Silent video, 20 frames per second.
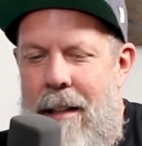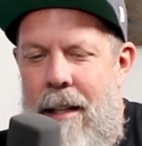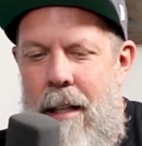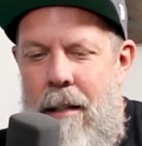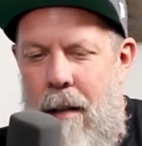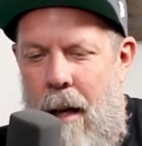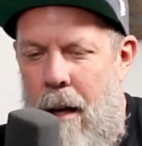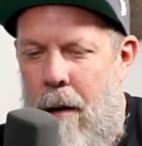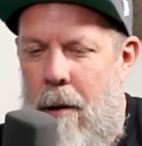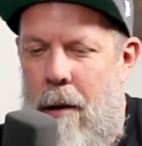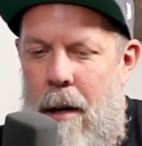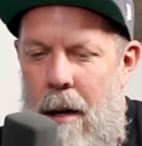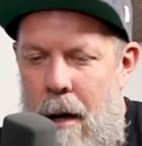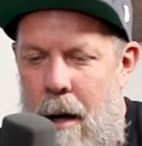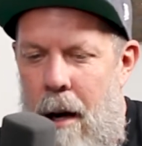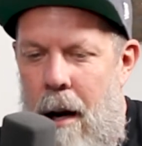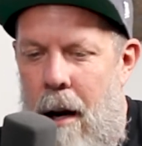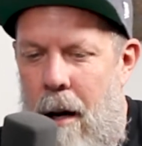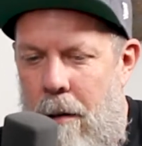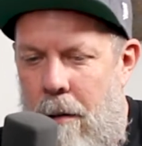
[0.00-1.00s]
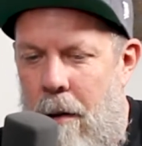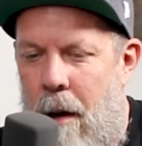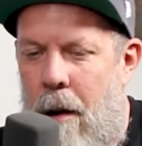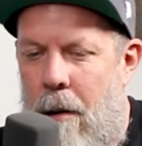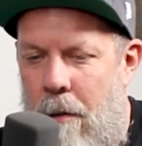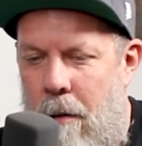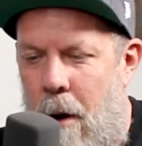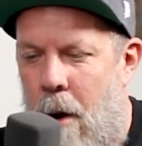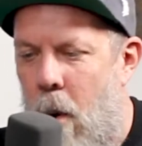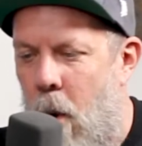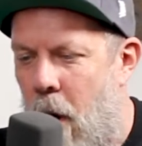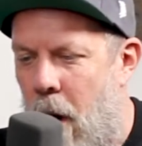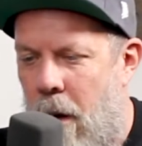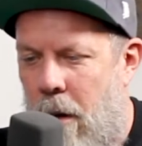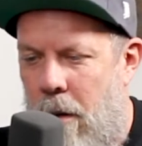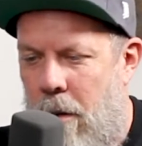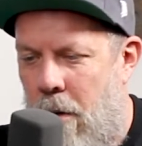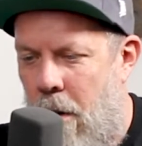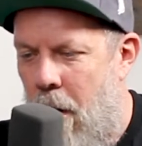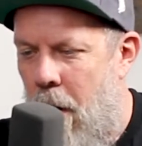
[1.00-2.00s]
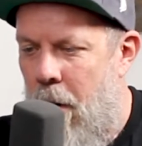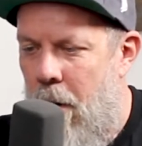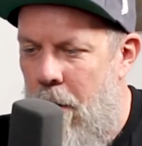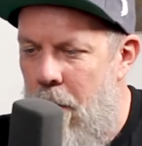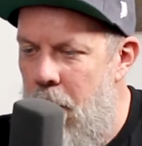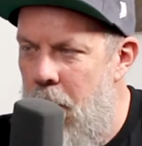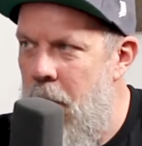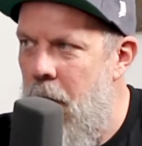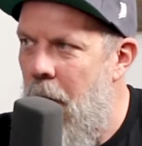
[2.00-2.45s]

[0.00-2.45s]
is you never go on a cruise.